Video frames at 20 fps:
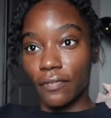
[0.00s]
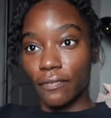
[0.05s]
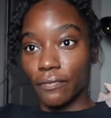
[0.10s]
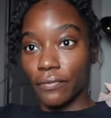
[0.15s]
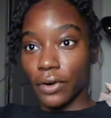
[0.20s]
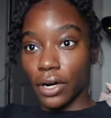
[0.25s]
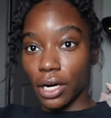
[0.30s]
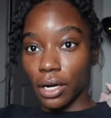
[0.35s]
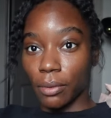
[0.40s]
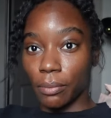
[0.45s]

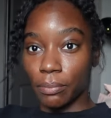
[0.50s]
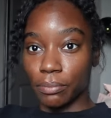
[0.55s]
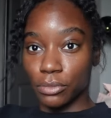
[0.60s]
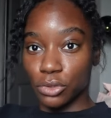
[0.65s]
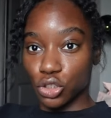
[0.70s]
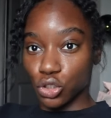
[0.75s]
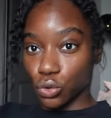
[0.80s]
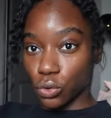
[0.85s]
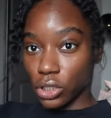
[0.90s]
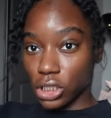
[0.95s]
from
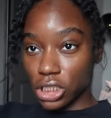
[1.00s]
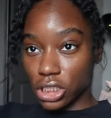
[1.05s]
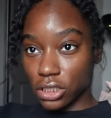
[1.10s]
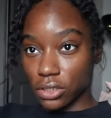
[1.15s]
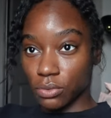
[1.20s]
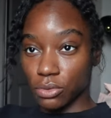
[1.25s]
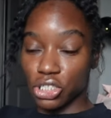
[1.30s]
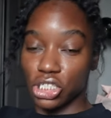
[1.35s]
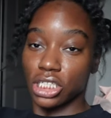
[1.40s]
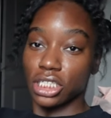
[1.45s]
Georgia,
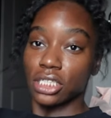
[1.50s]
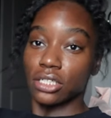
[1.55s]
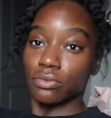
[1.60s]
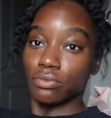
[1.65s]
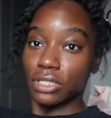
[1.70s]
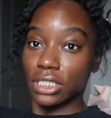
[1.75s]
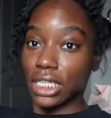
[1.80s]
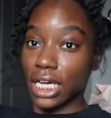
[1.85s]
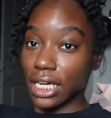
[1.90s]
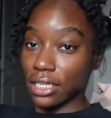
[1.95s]
well, she
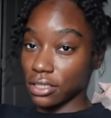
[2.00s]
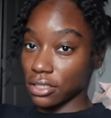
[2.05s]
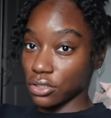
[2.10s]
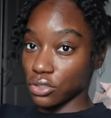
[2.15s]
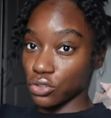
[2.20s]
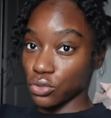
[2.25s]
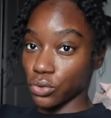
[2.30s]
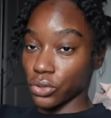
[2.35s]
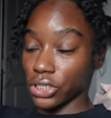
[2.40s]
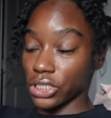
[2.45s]
resides in
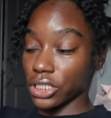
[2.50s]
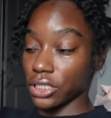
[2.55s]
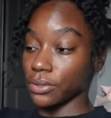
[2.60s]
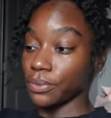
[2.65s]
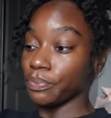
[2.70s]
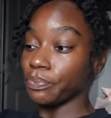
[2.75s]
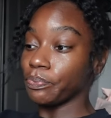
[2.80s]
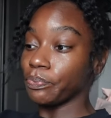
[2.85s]
Georgia,